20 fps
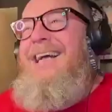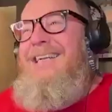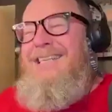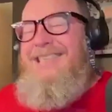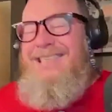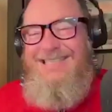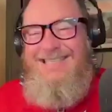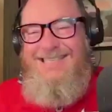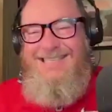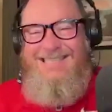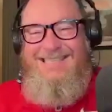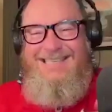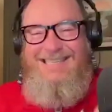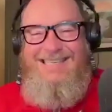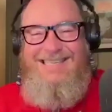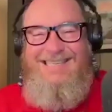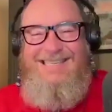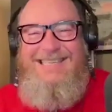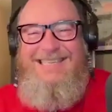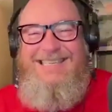9
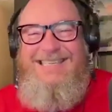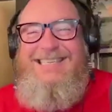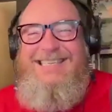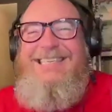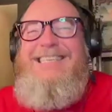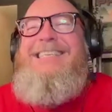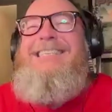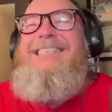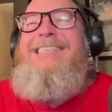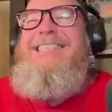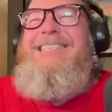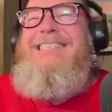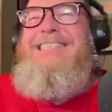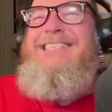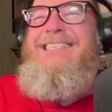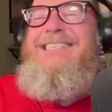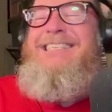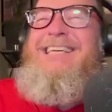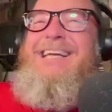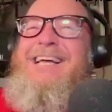p.m. to
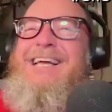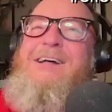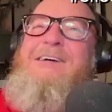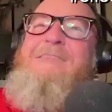turn this game